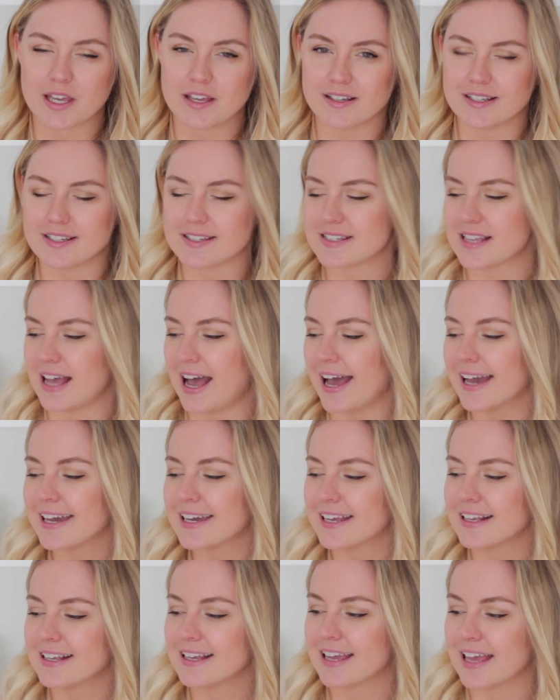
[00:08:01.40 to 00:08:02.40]
because I
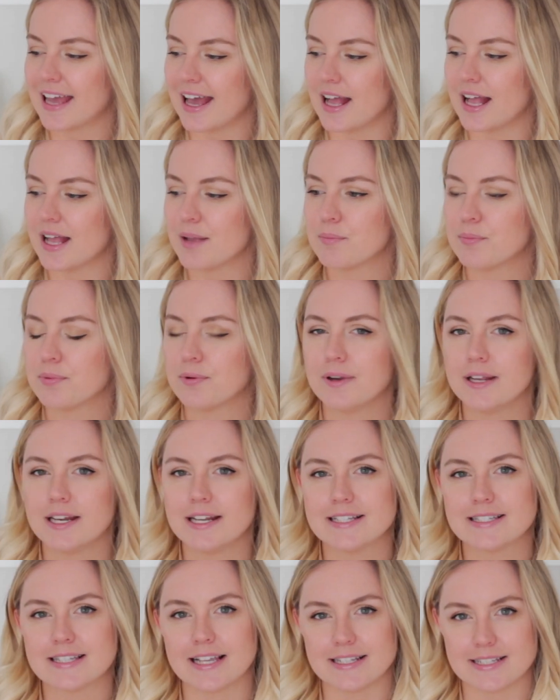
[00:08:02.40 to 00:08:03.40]
can get
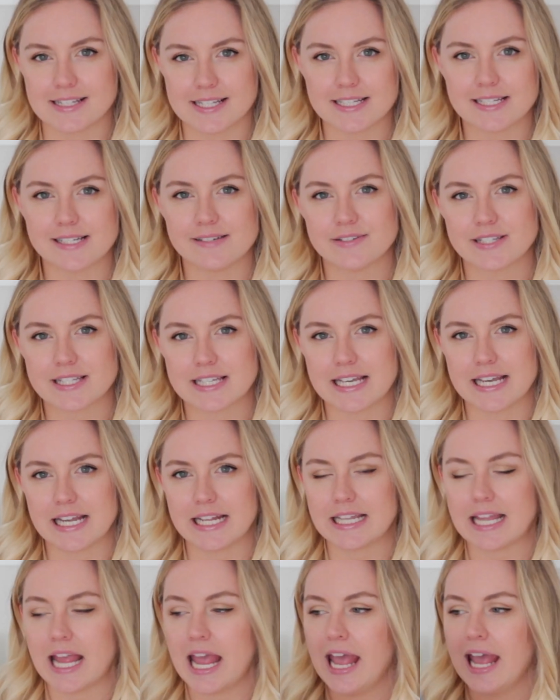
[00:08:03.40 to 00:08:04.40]
pretty sensitive
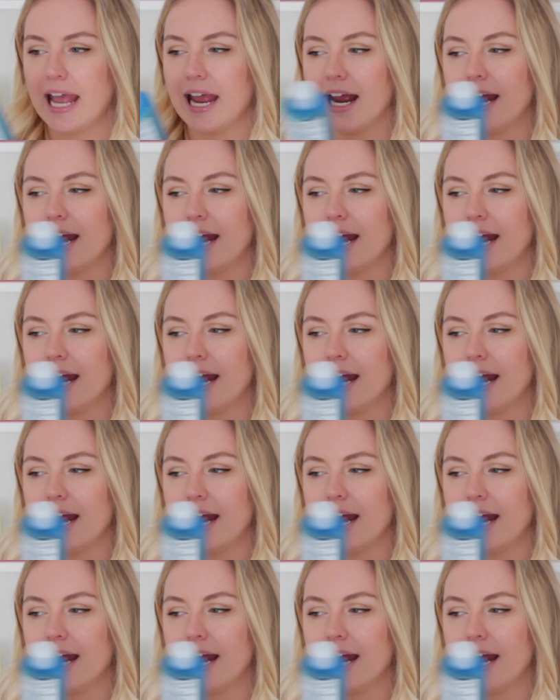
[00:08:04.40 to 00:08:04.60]
skin,